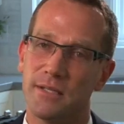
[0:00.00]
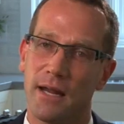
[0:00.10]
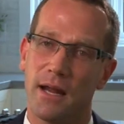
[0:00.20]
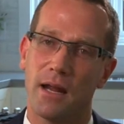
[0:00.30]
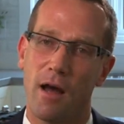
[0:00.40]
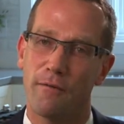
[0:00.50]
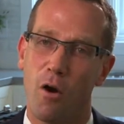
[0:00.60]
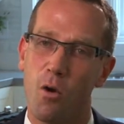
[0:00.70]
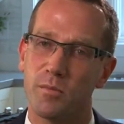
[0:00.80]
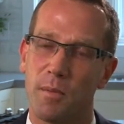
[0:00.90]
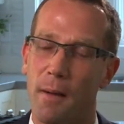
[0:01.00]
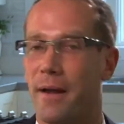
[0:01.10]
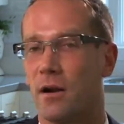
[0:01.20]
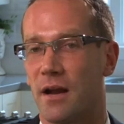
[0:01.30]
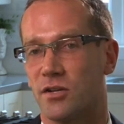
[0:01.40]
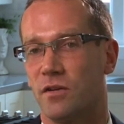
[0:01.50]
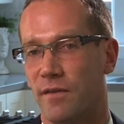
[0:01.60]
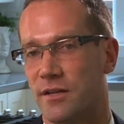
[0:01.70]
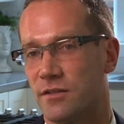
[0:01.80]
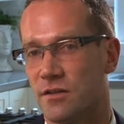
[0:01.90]
say of homes bought by international
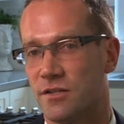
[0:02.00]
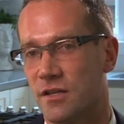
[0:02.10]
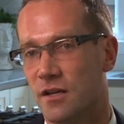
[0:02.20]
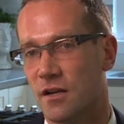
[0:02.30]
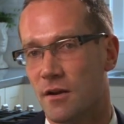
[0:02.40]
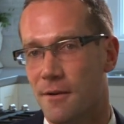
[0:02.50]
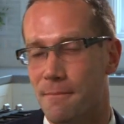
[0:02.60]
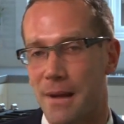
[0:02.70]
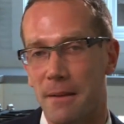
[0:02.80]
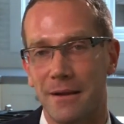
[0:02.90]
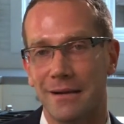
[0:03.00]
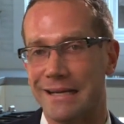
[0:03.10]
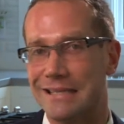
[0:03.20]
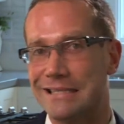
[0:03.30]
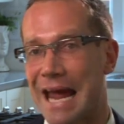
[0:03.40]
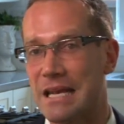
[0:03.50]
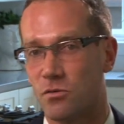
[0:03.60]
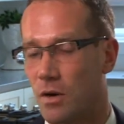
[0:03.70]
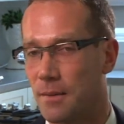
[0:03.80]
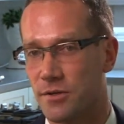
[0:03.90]
investors, maybe like 10 to
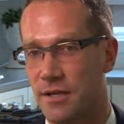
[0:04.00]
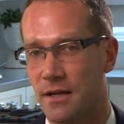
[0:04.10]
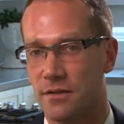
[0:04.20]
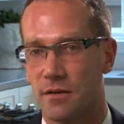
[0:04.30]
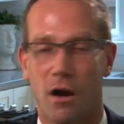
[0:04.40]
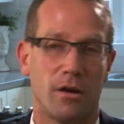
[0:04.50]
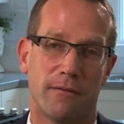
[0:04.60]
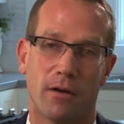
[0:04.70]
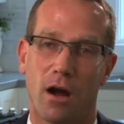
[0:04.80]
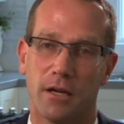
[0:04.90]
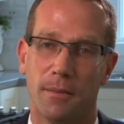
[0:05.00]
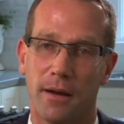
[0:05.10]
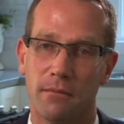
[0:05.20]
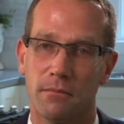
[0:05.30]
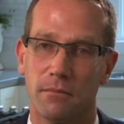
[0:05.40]
20% are never occupied.